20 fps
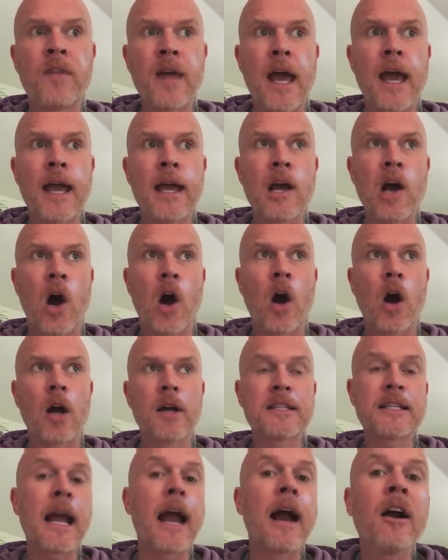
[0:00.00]
they
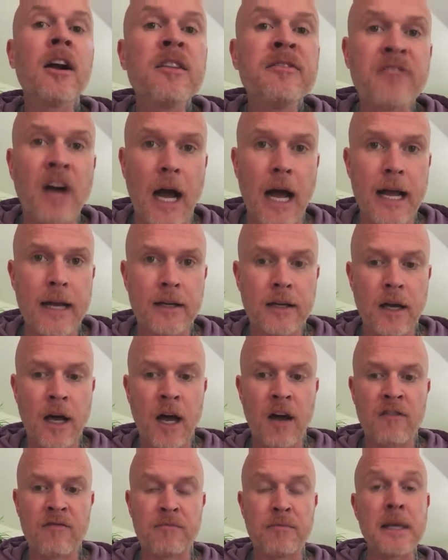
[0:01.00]
are terrified
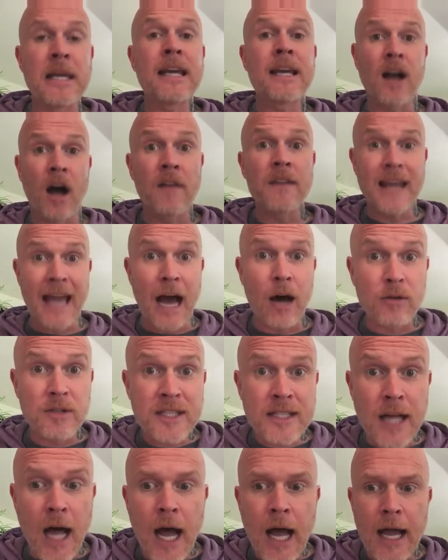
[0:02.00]
of being on the
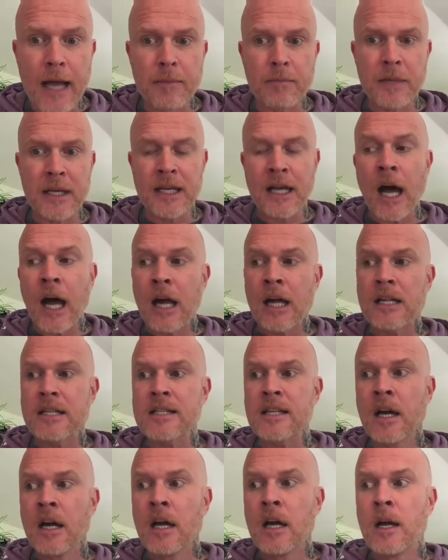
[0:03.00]
outside
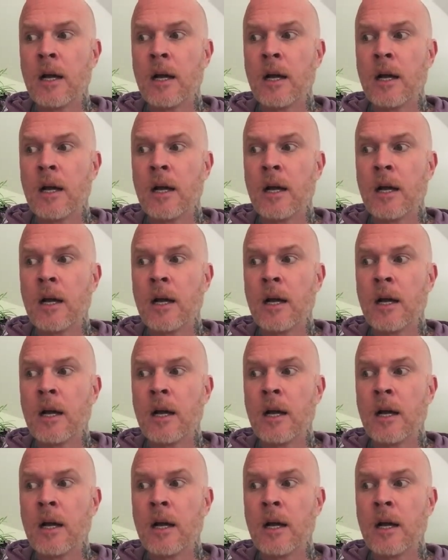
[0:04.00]
because